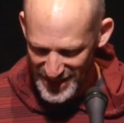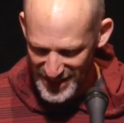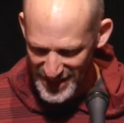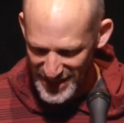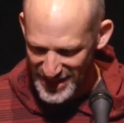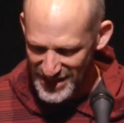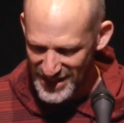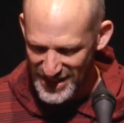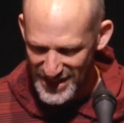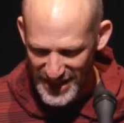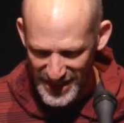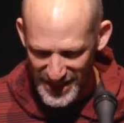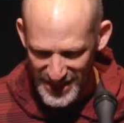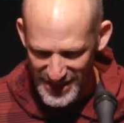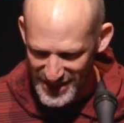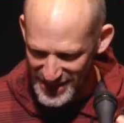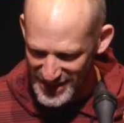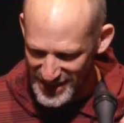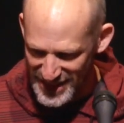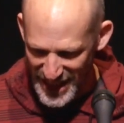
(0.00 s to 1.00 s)
he'd
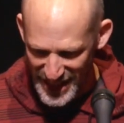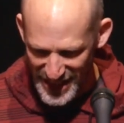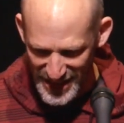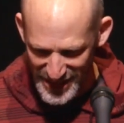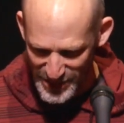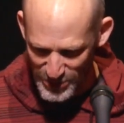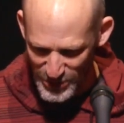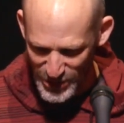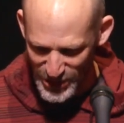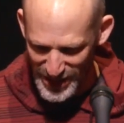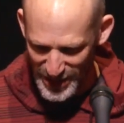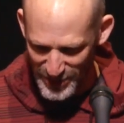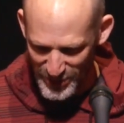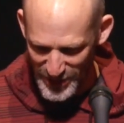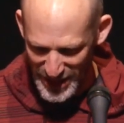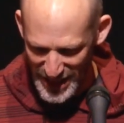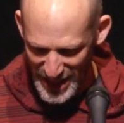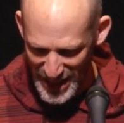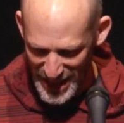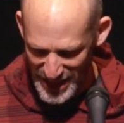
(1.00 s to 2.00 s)
studied sadism or
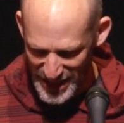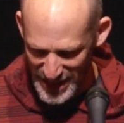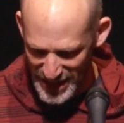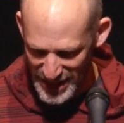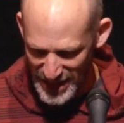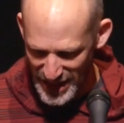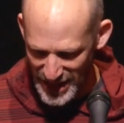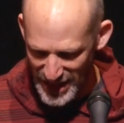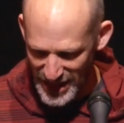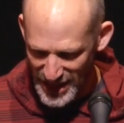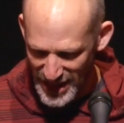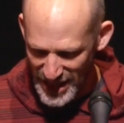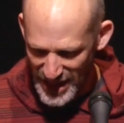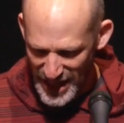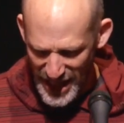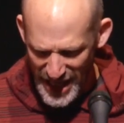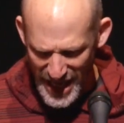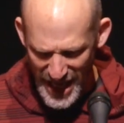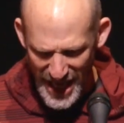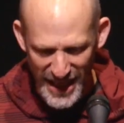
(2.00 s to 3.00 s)
something, and he
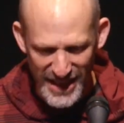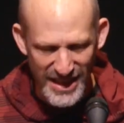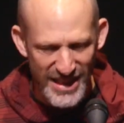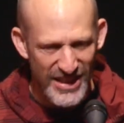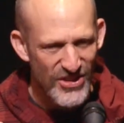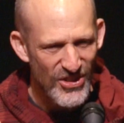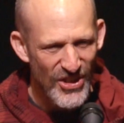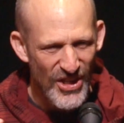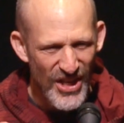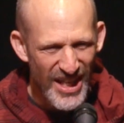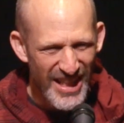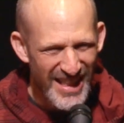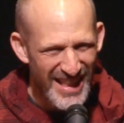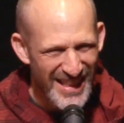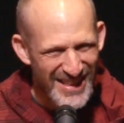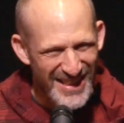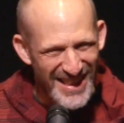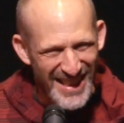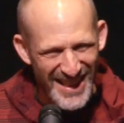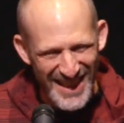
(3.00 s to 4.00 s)
had
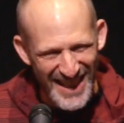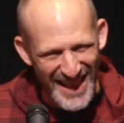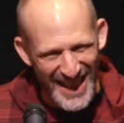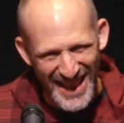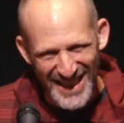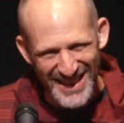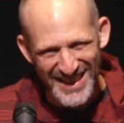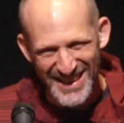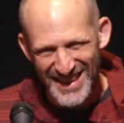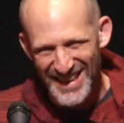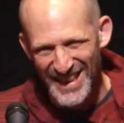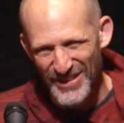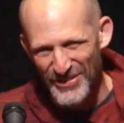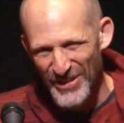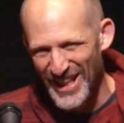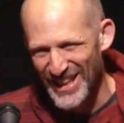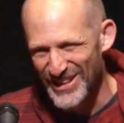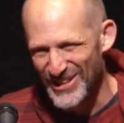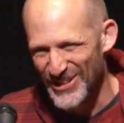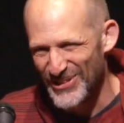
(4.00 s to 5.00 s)
this concoction that we
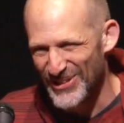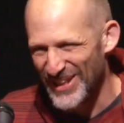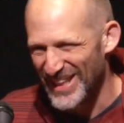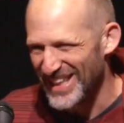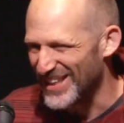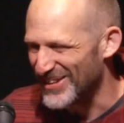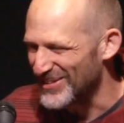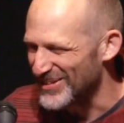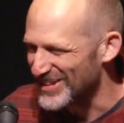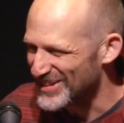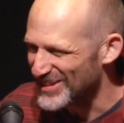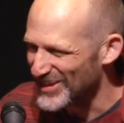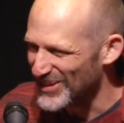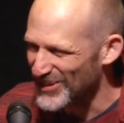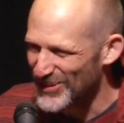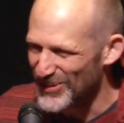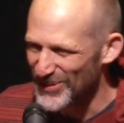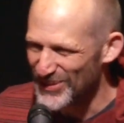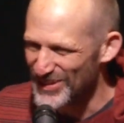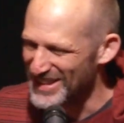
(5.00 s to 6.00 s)
had to drink. It was
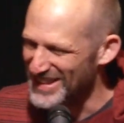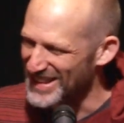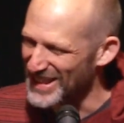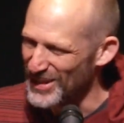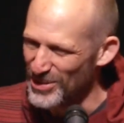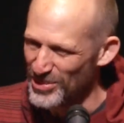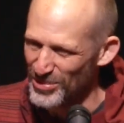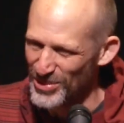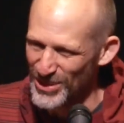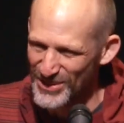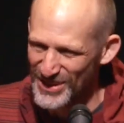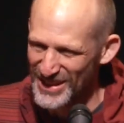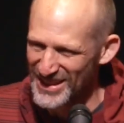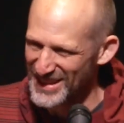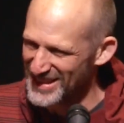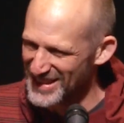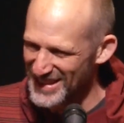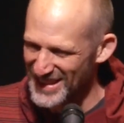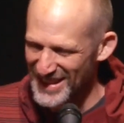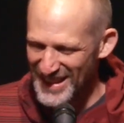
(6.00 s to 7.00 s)
so terrible. It was
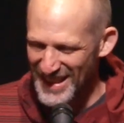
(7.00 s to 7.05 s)
this,